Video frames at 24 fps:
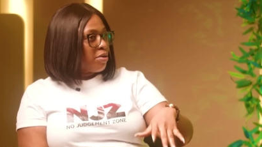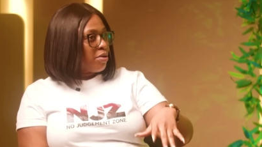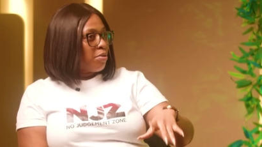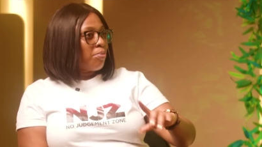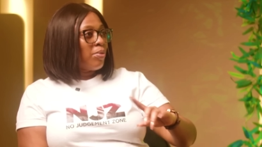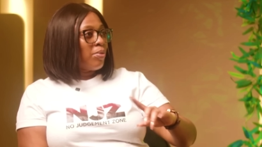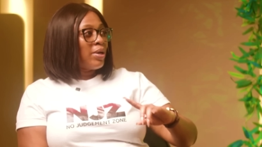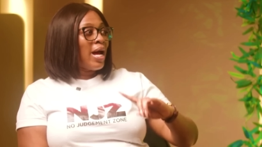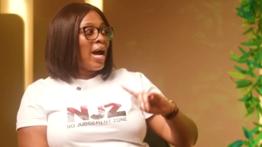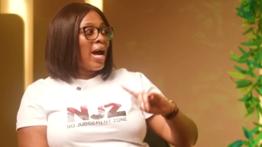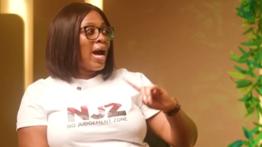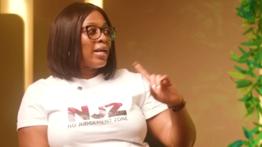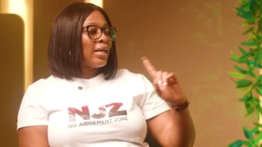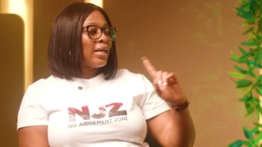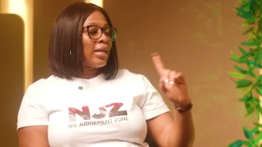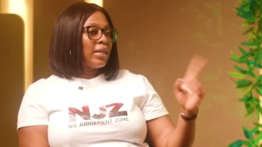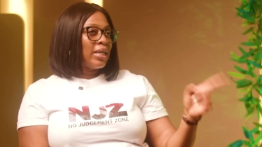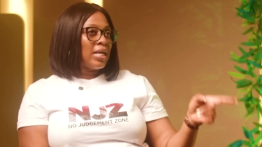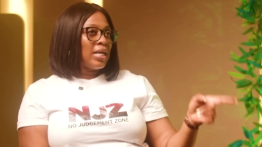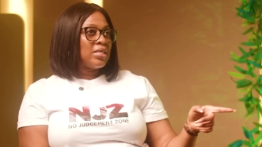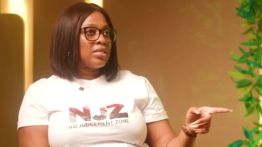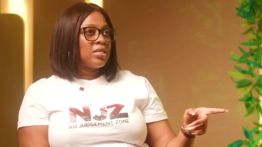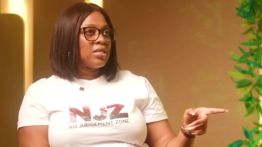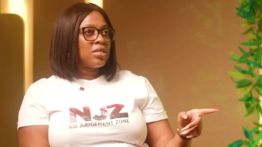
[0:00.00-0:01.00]
But I had
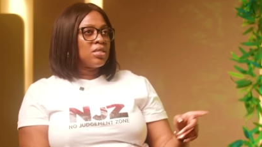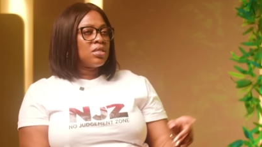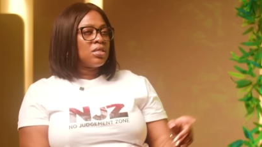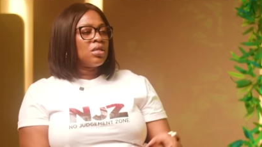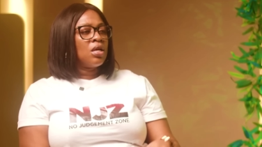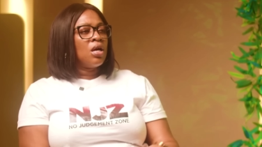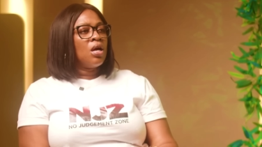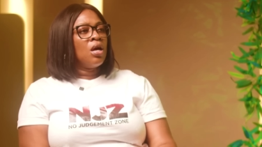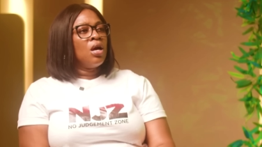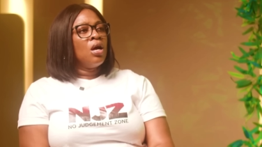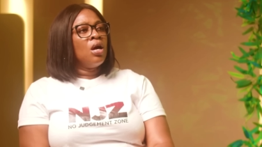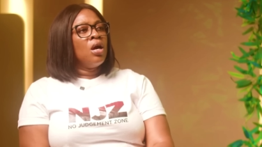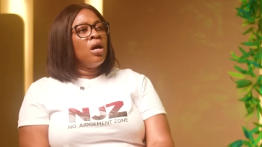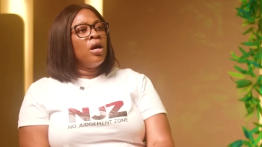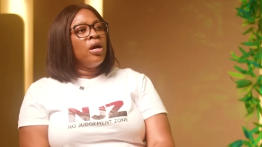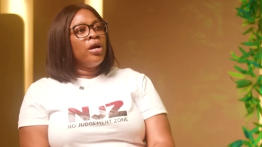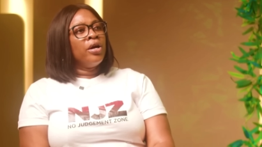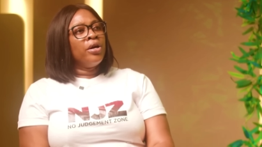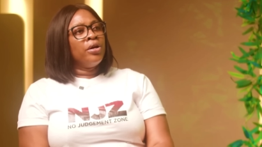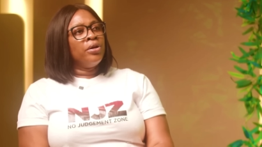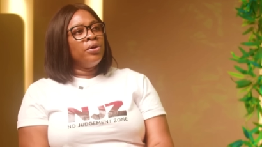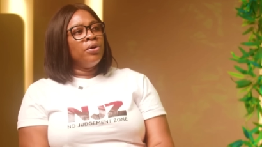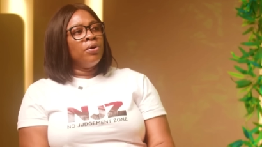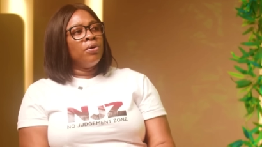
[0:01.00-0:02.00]
classes,
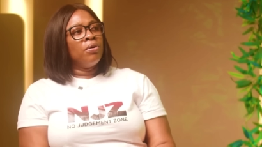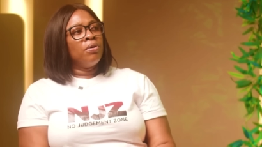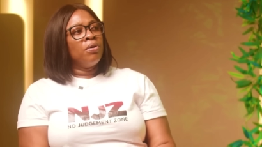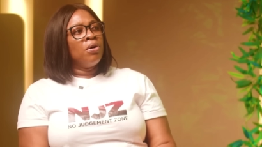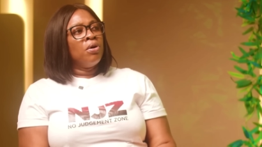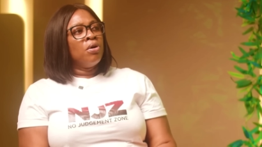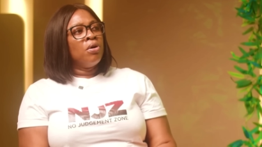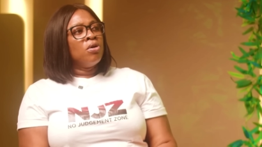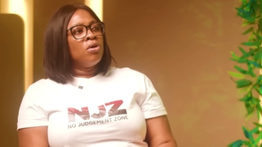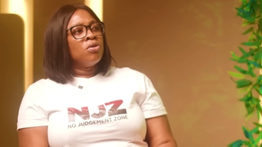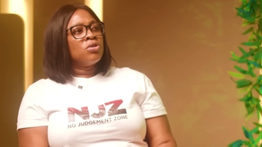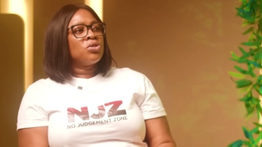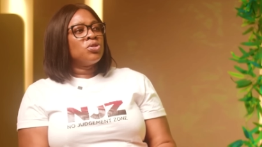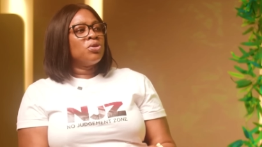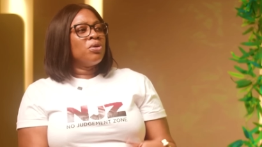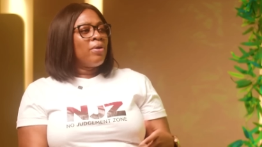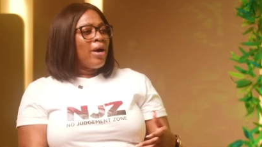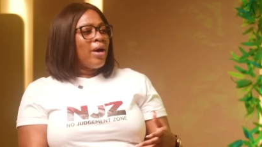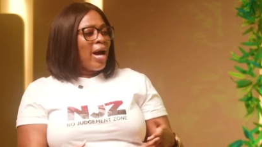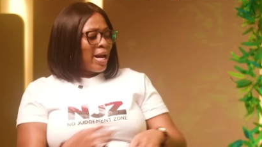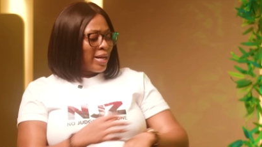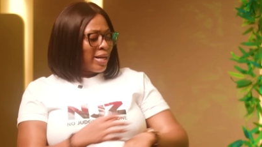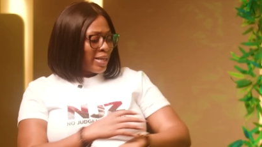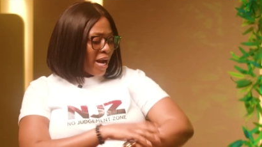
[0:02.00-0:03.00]
So
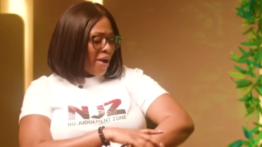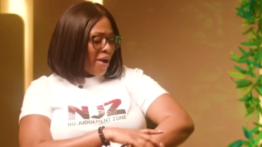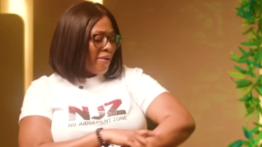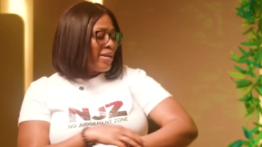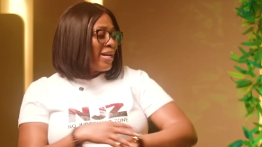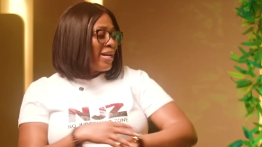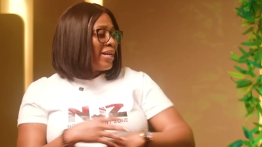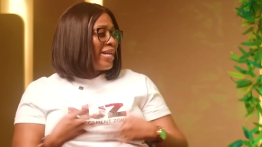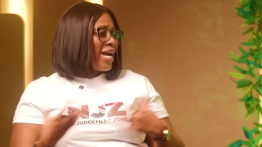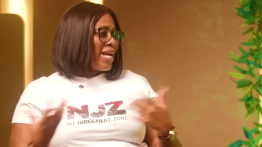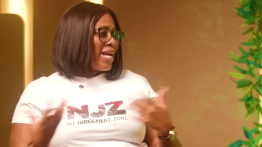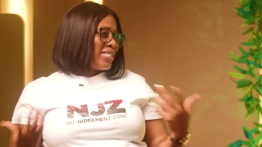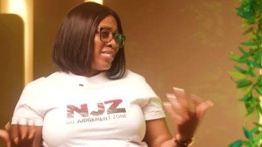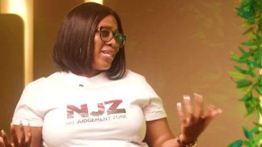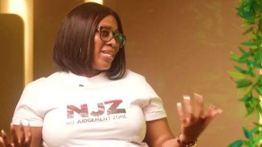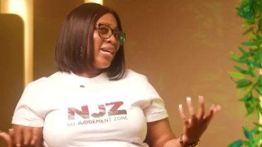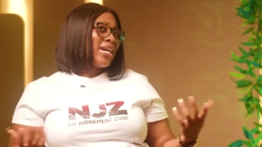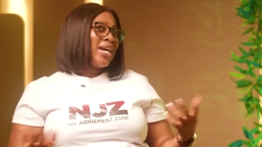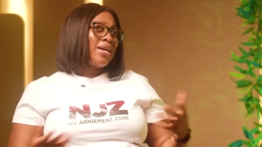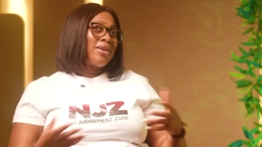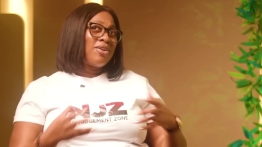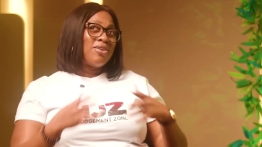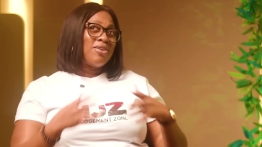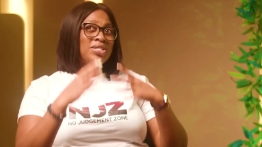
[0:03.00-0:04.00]
I carried a light
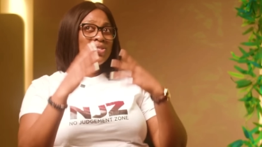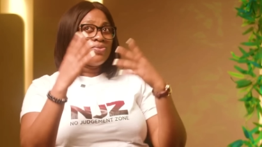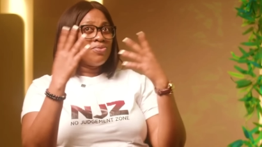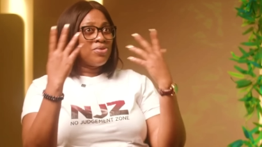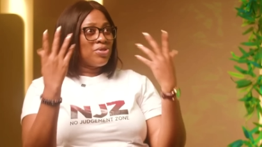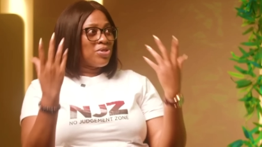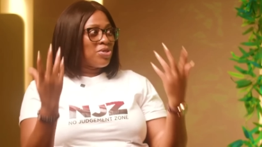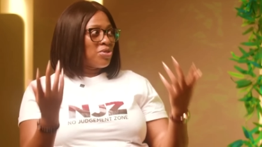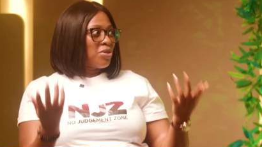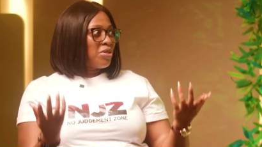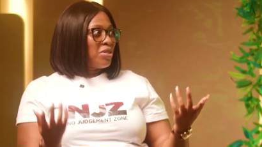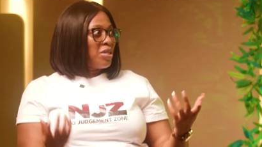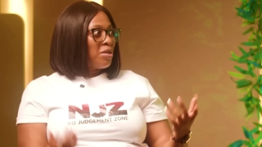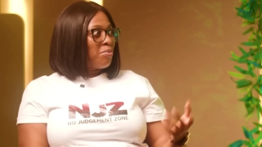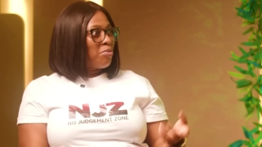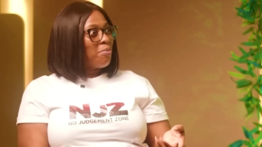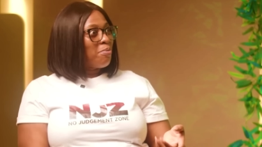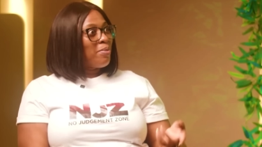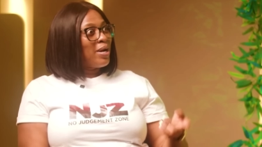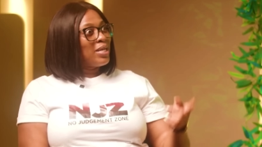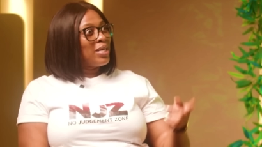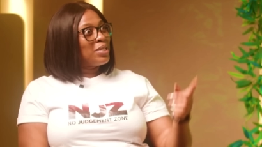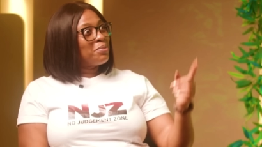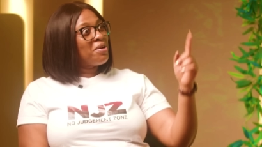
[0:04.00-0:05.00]
jacket because it was sunny. But
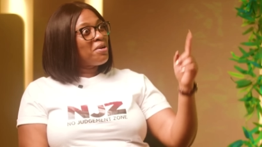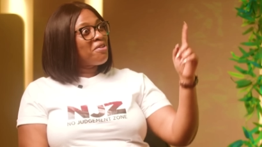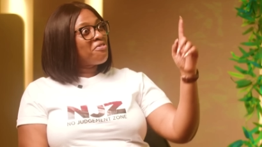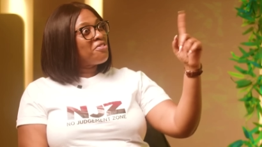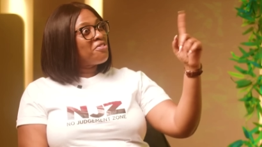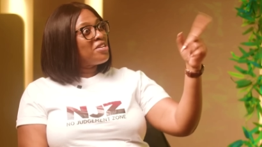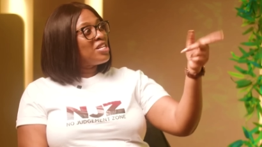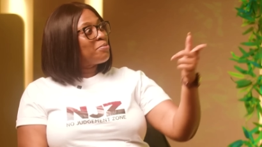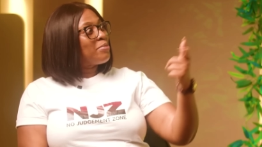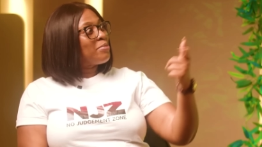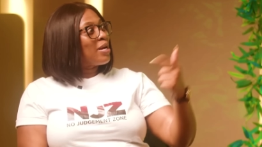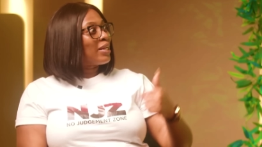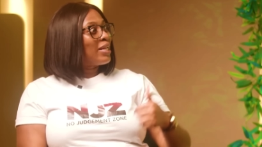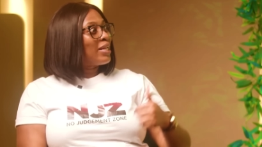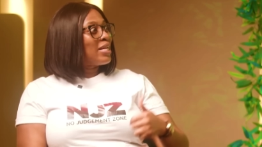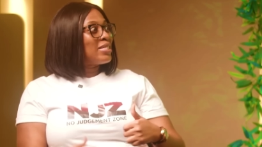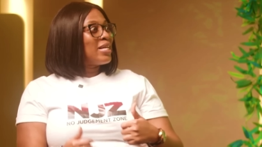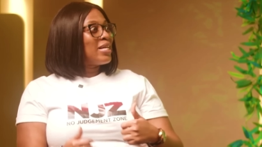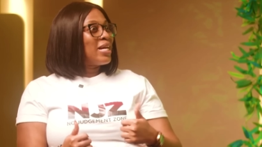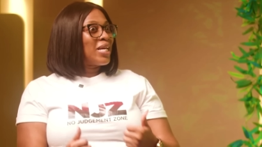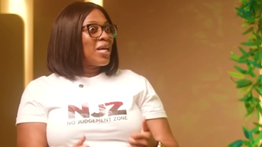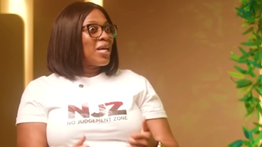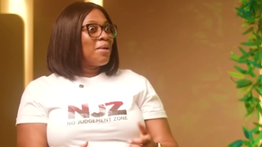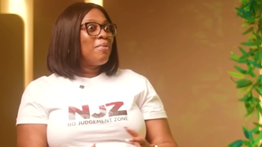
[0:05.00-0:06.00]
by the time I finished my class
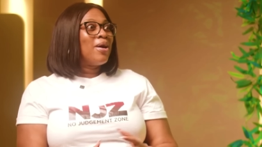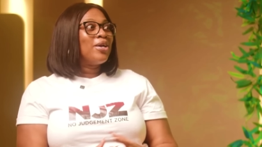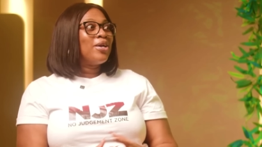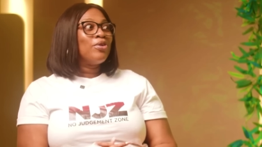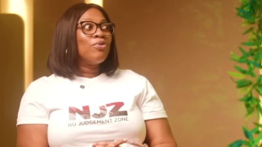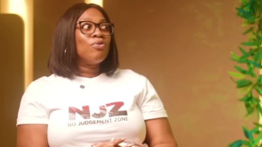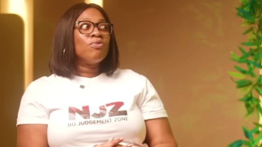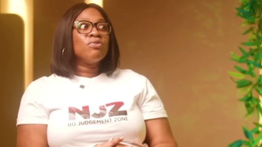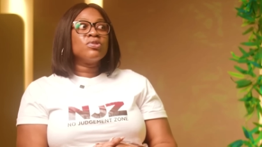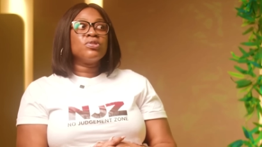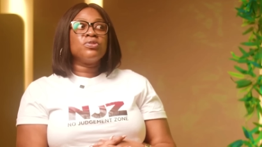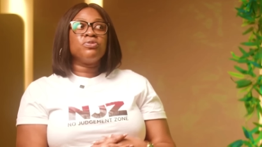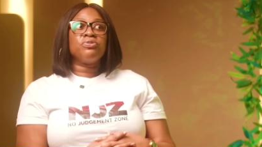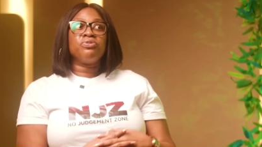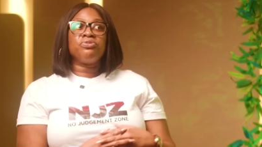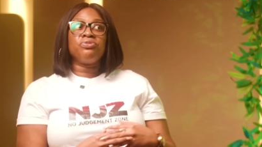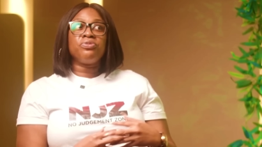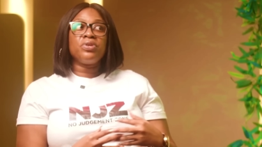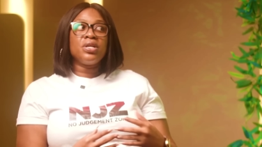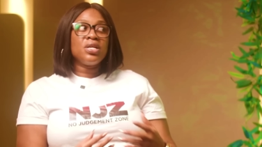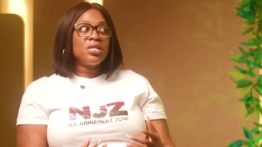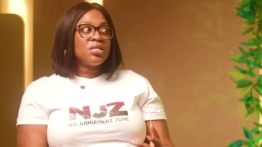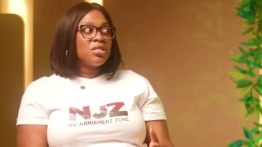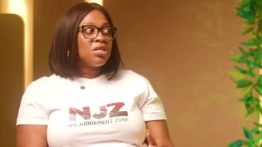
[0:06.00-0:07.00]
and came out, it was
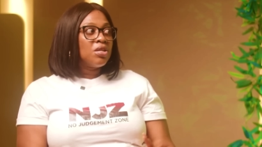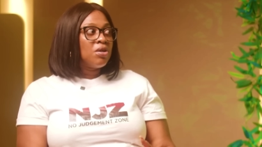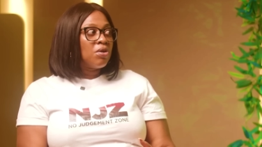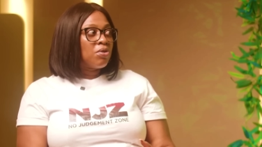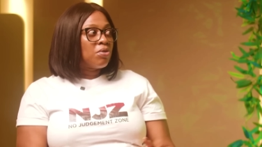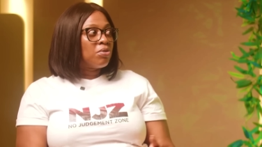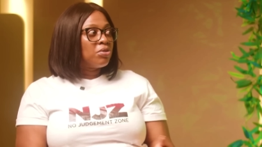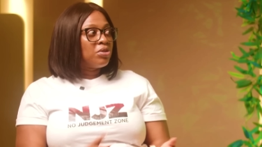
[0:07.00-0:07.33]
freezing cold.